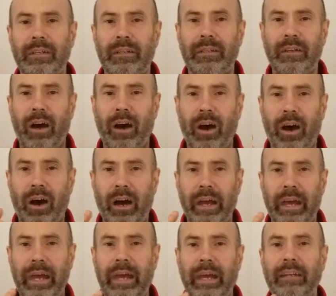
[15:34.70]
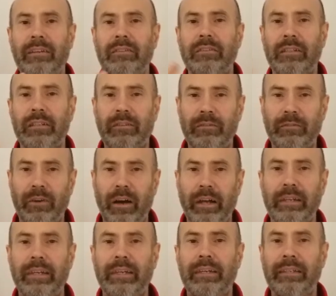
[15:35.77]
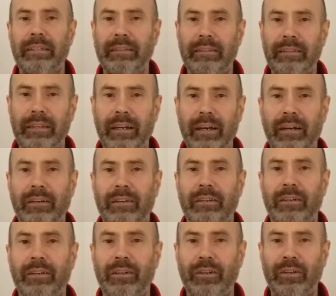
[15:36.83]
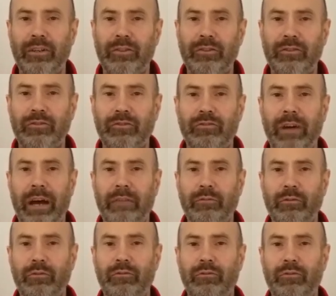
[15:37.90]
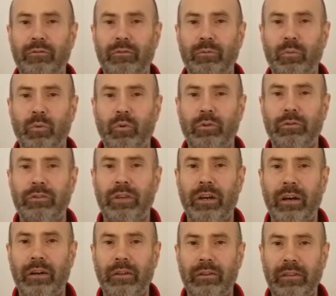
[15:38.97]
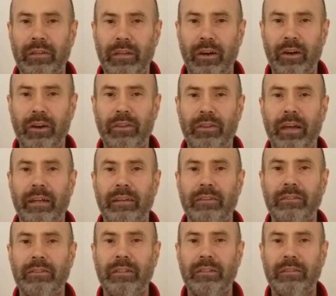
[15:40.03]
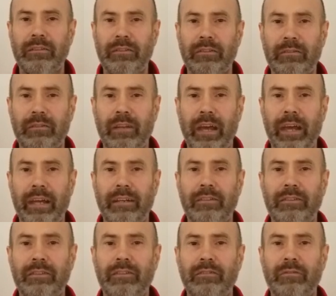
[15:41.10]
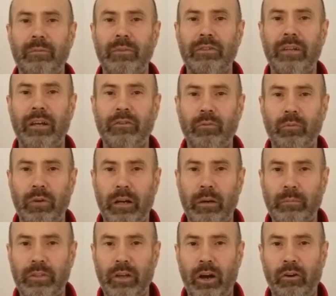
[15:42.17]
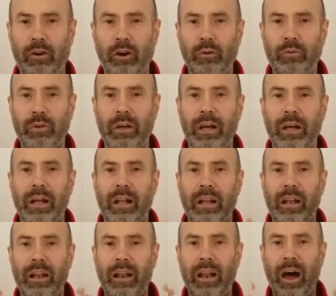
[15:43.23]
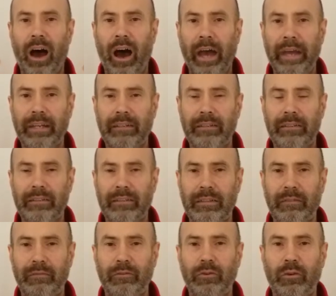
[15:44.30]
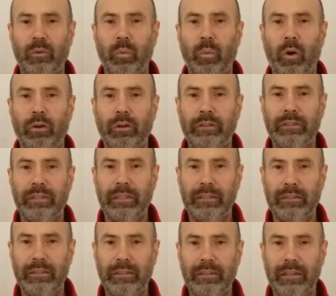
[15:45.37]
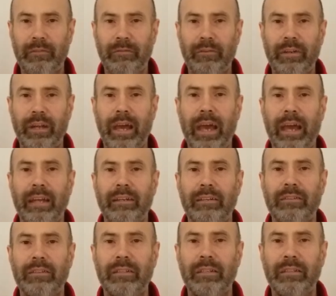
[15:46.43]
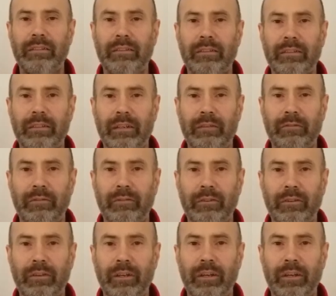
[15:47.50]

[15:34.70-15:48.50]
The higher energies find it easier to travel through the water. The earth energies, the energies from the subtle realms, our own light and different qualities and different energies and different